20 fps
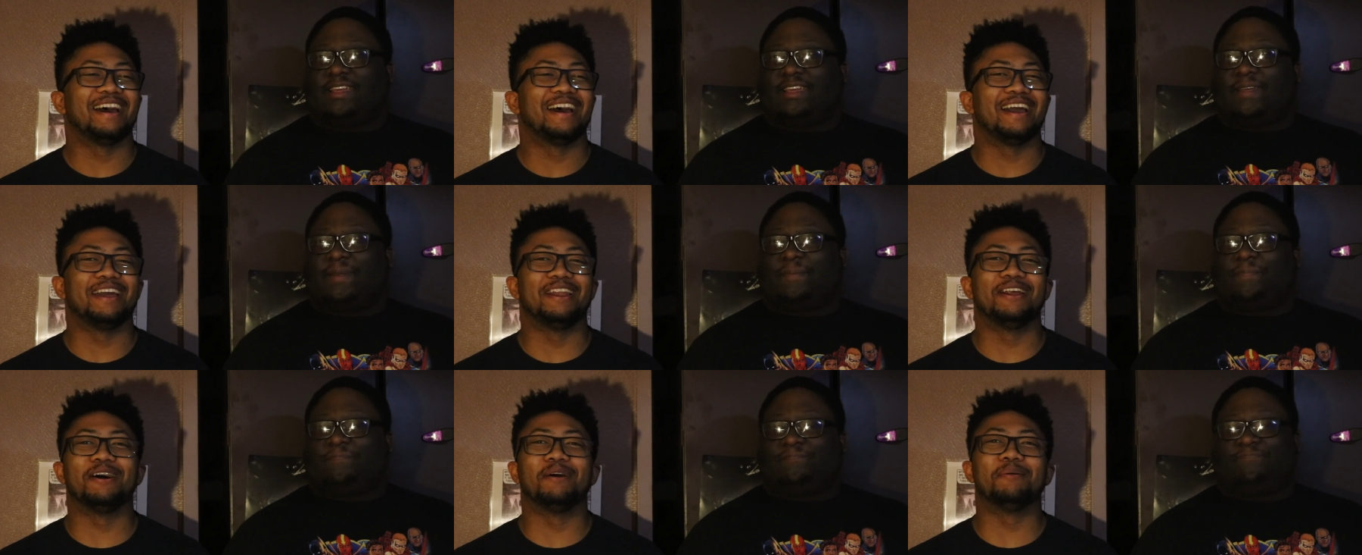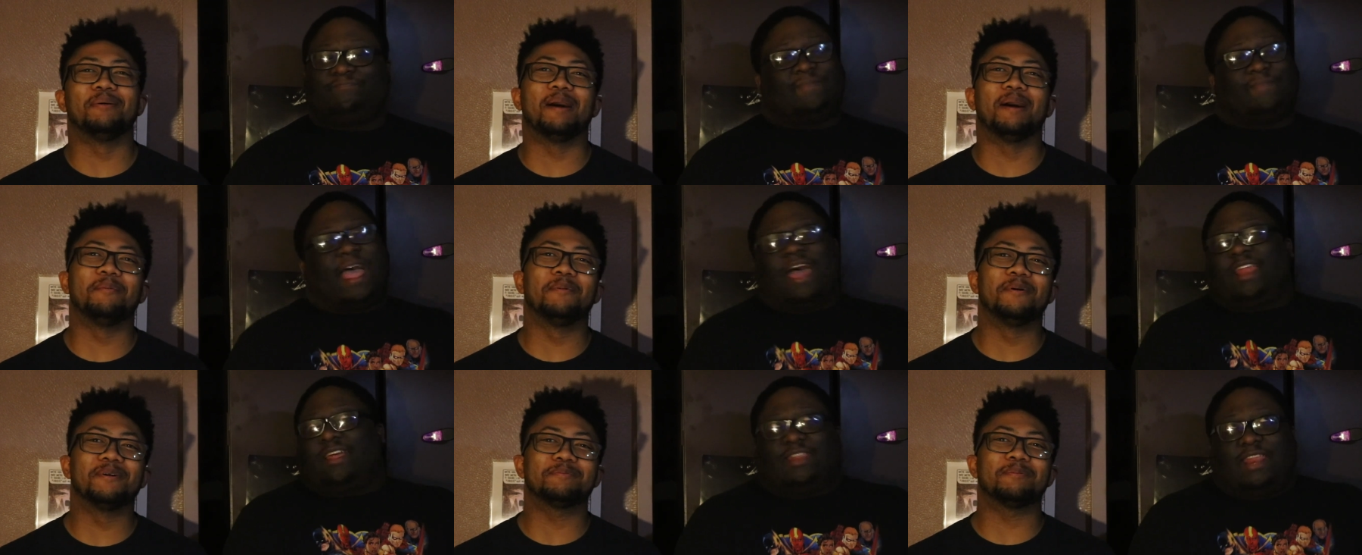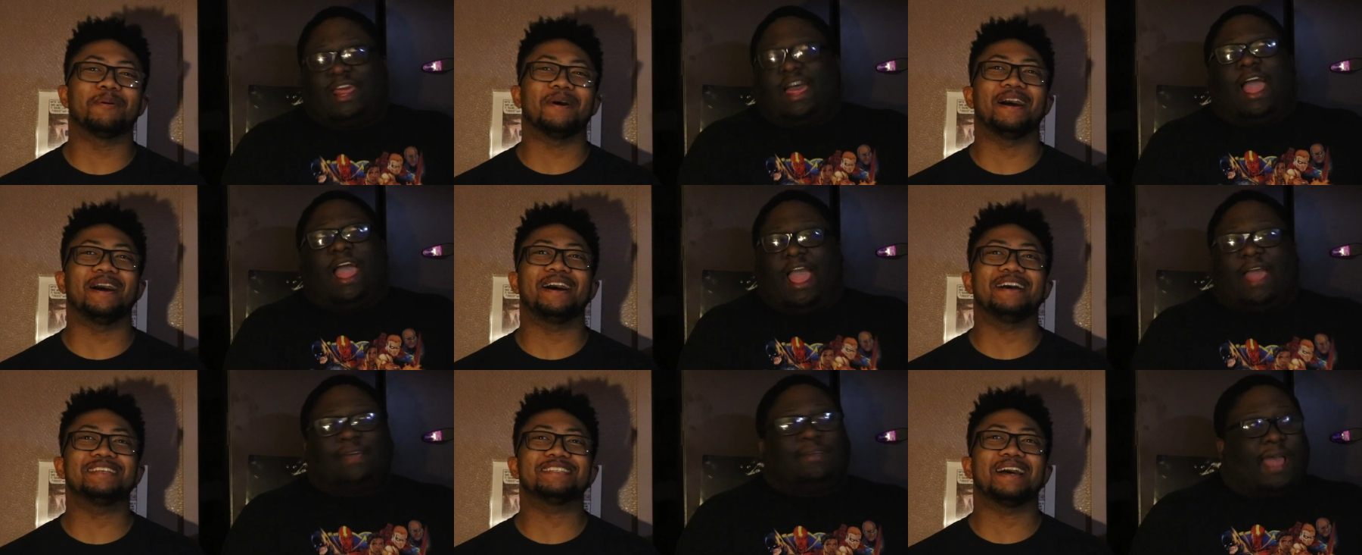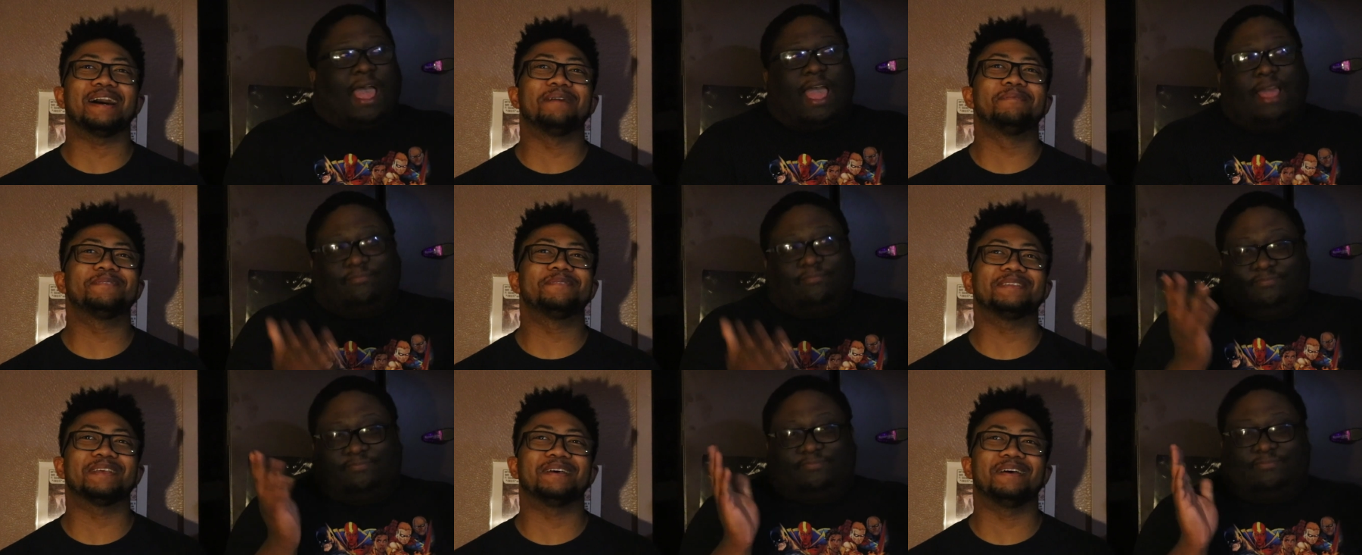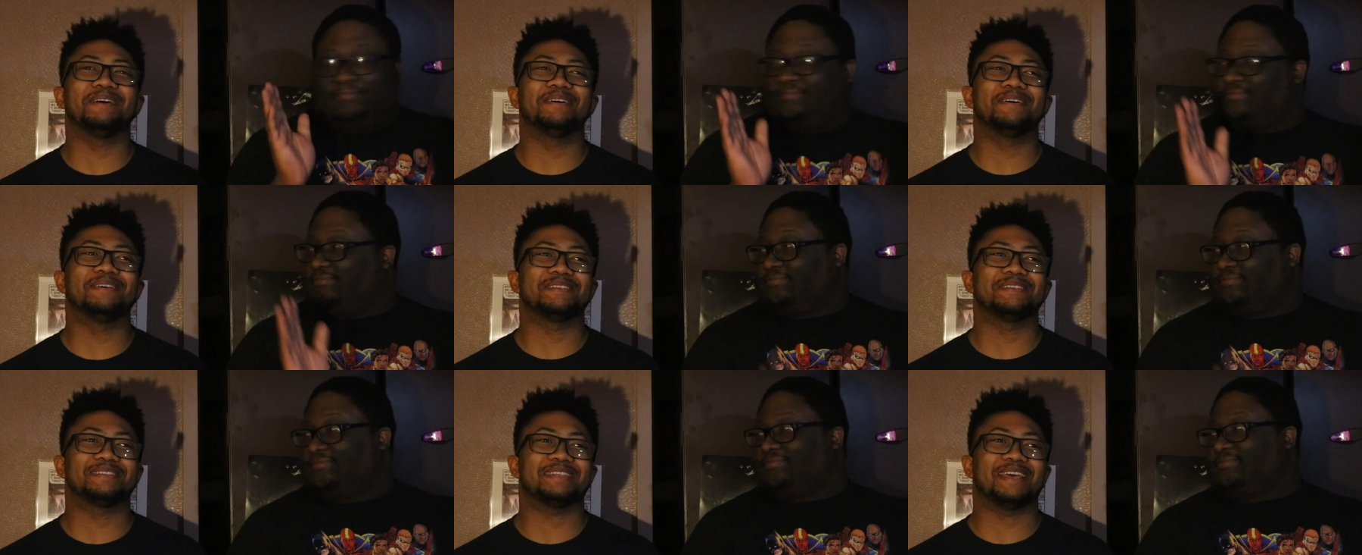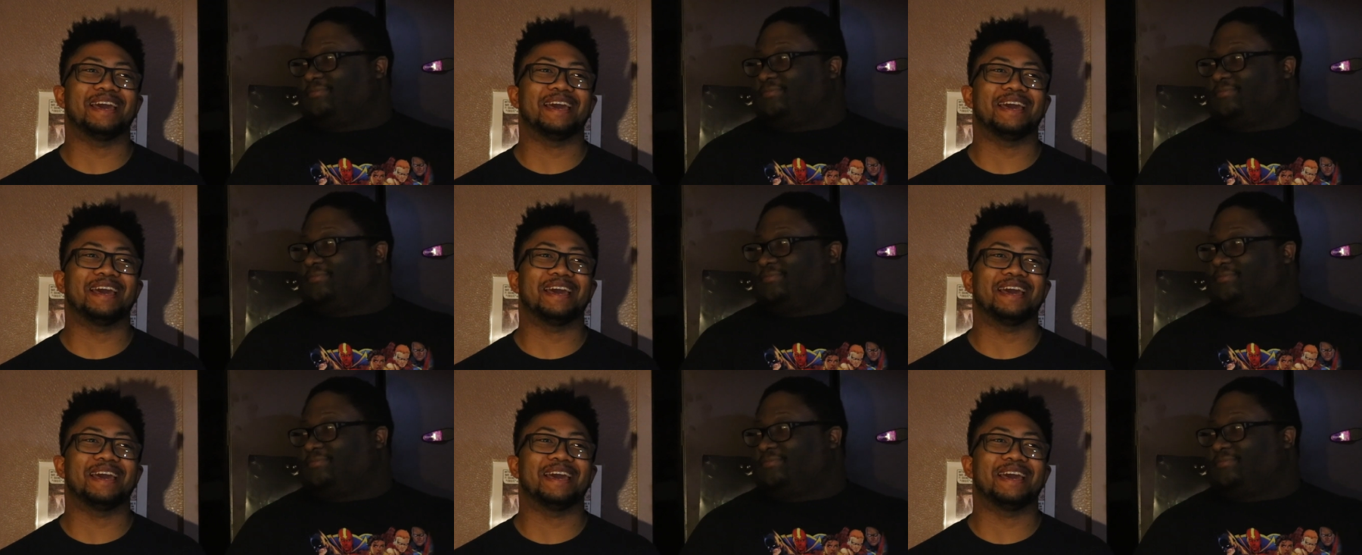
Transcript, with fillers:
Speaker 1: I know, mm, I'm surprised. I'm uh,